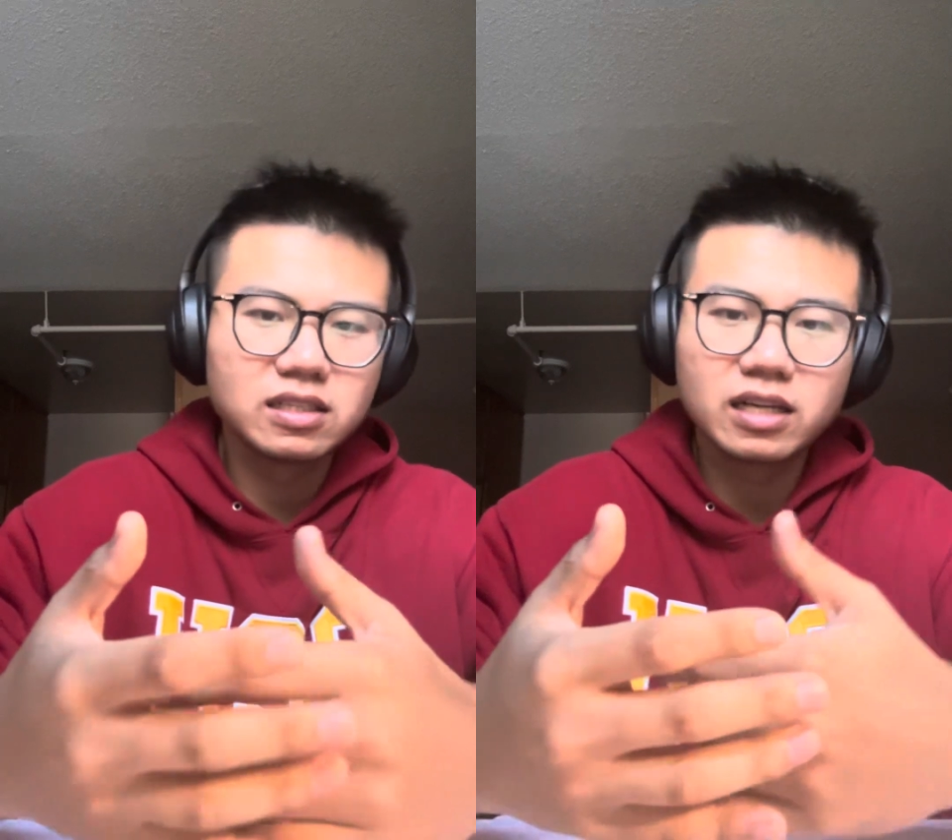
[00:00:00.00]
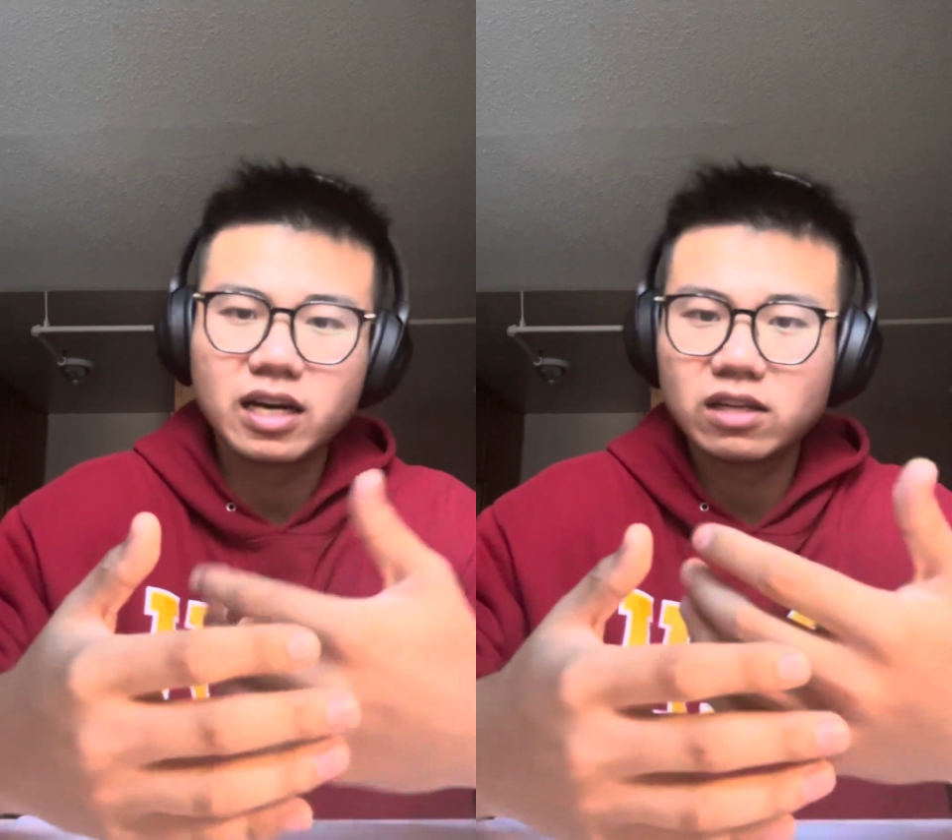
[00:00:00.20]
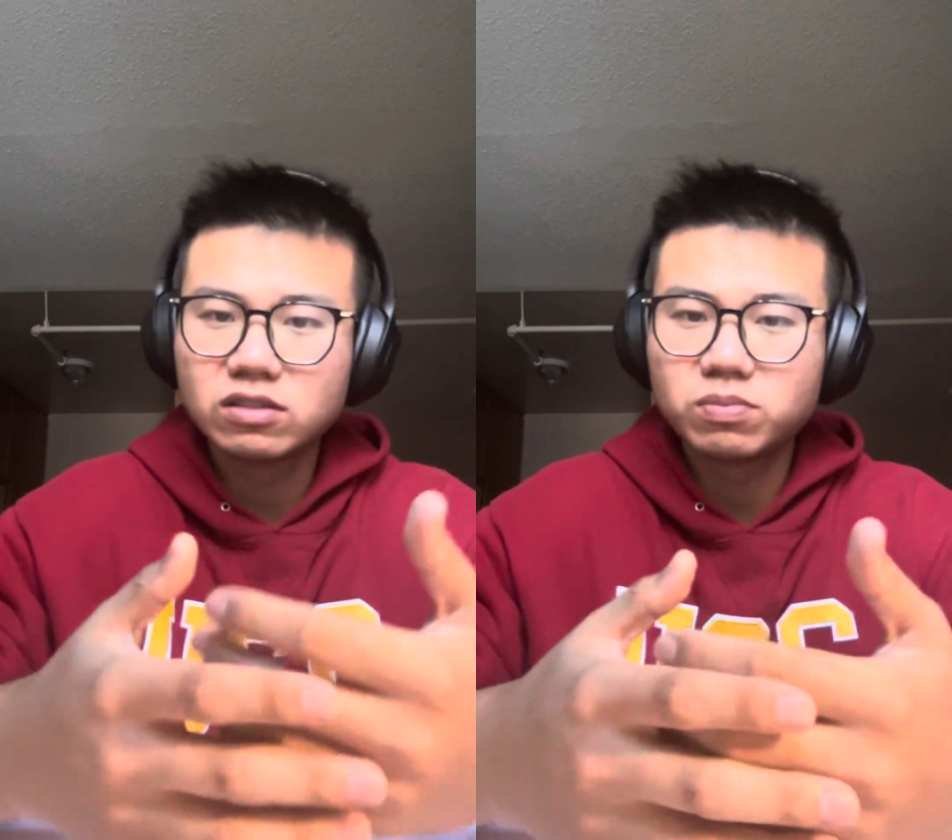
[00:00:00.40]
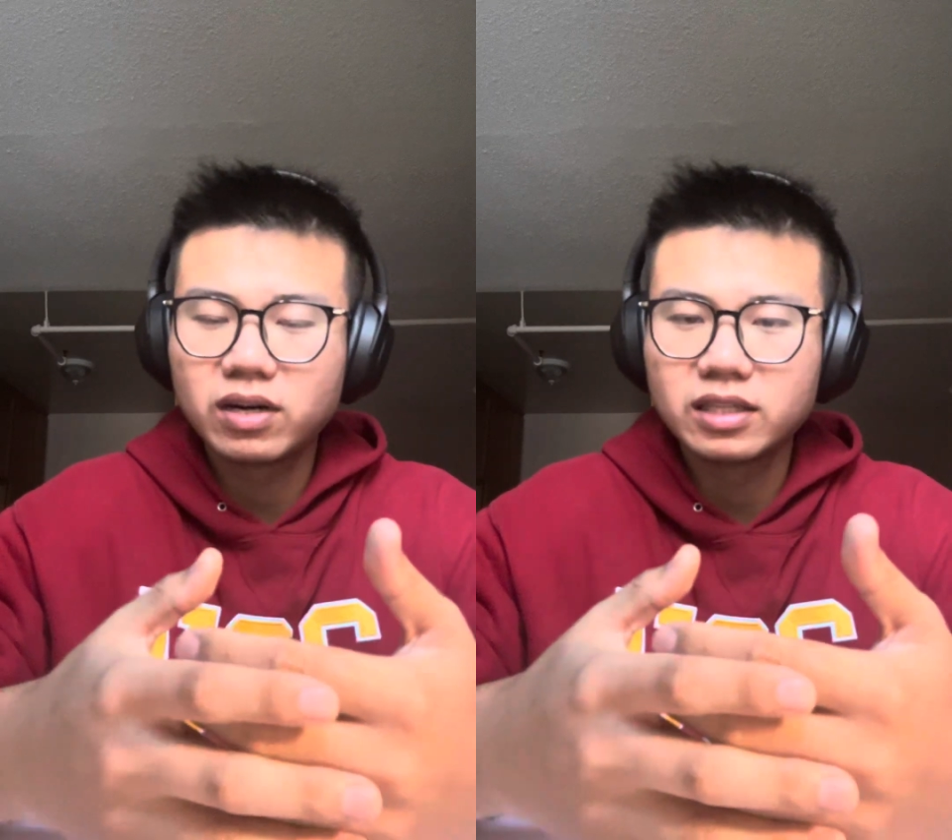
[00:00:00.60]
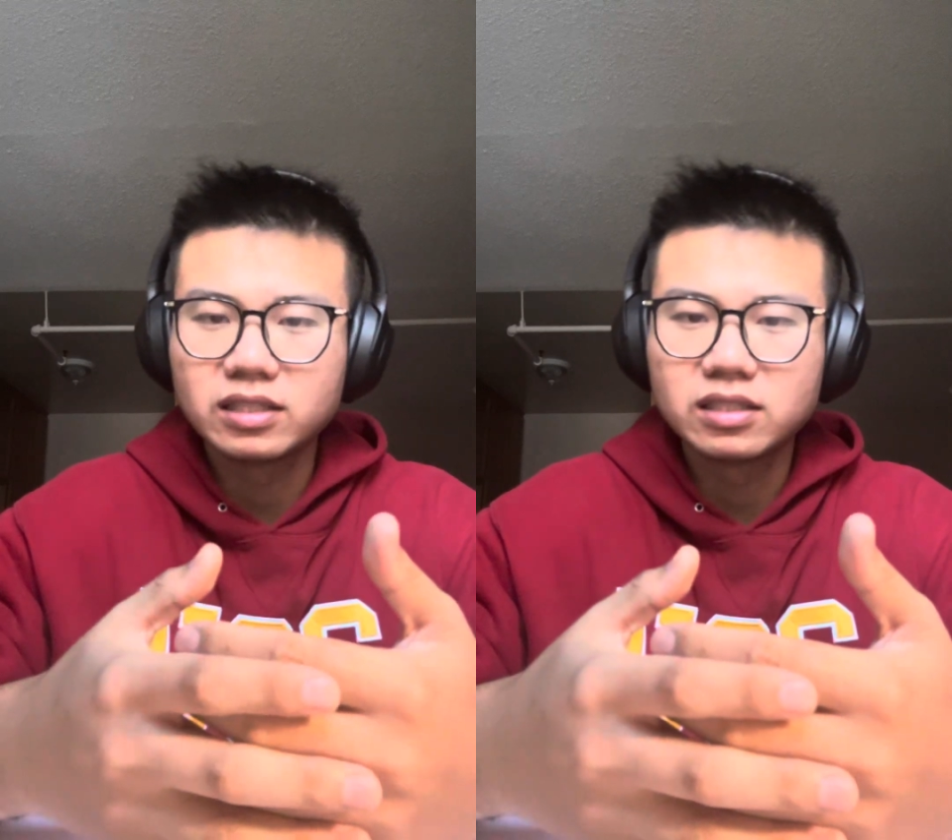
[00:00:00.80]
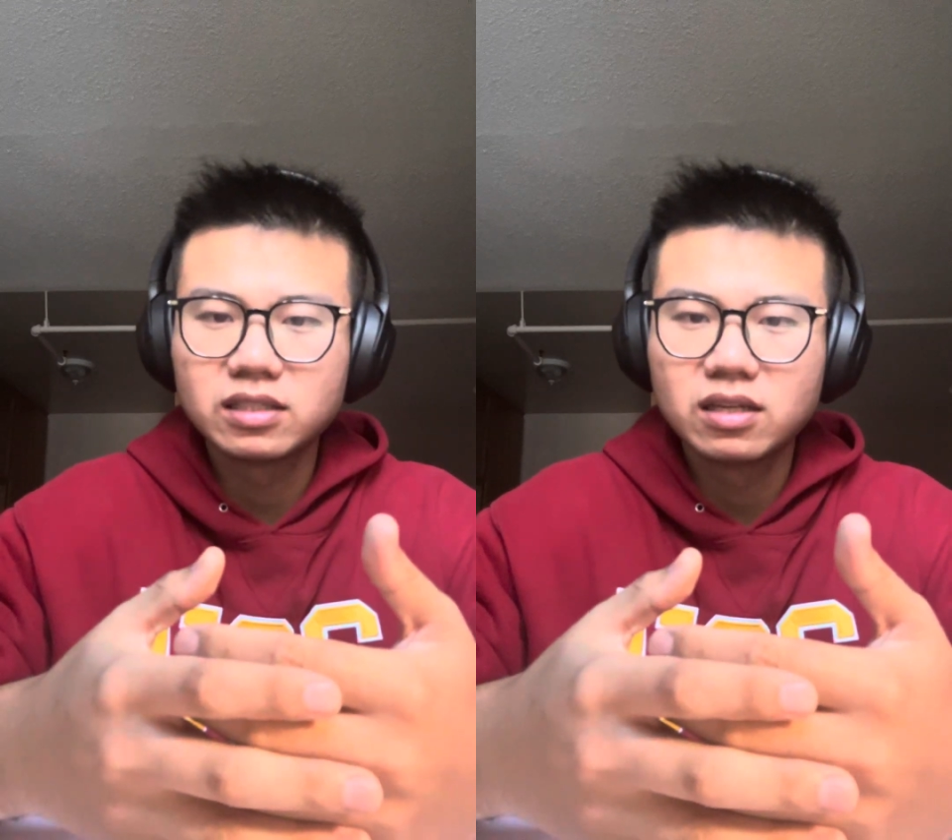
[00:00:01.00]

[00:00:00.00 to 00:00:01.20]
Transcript: in house price.